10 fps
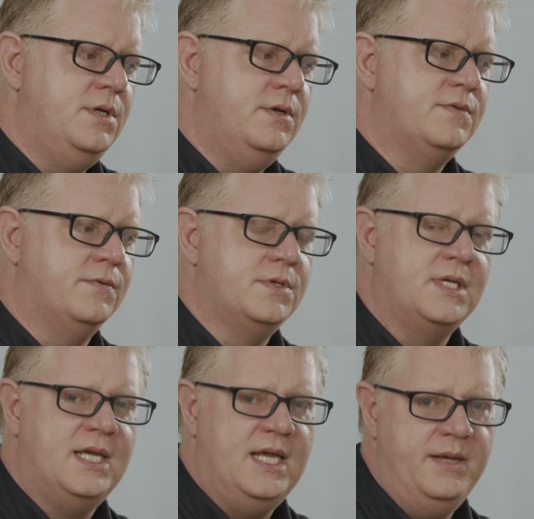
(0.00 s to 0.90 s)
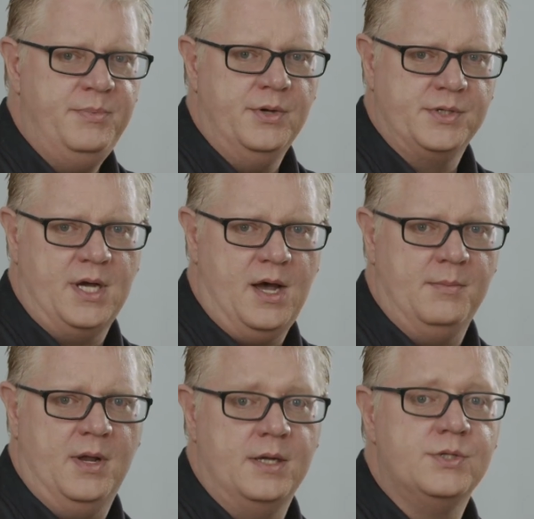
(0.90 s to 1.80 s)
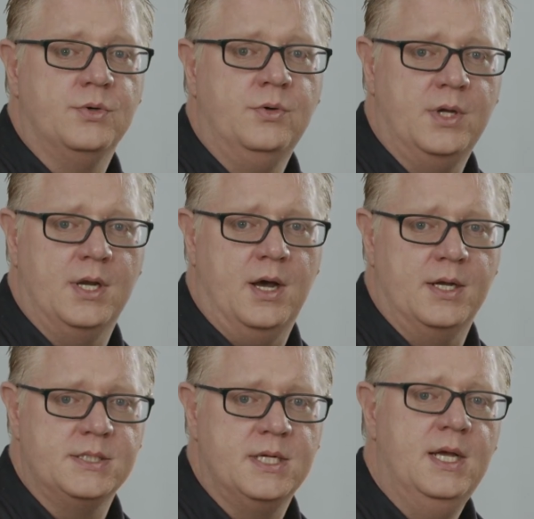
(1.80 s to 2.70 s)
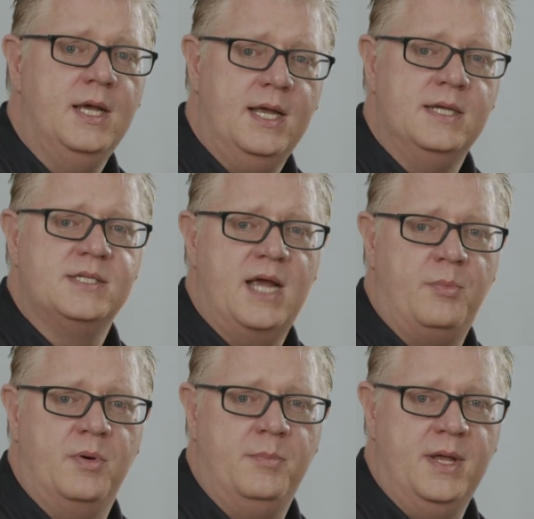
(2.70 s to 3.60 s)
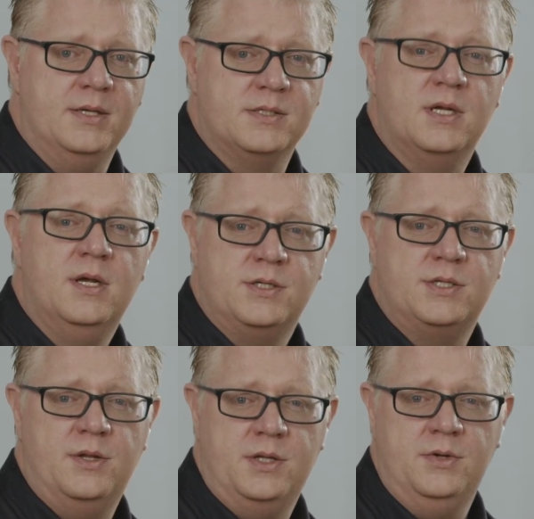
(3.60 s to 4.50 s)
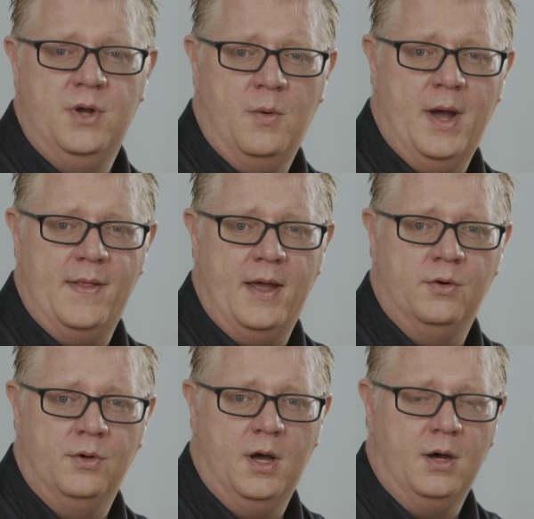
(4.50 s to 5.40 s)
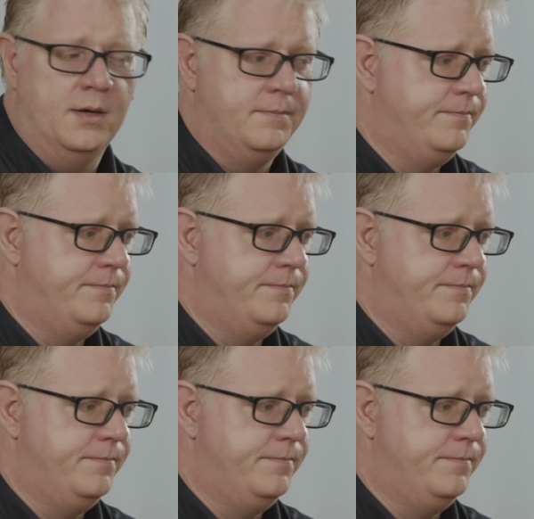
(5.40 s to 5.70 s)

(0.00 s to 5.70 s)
useful to keep your timelines organized in separate bins so that you know where they all are.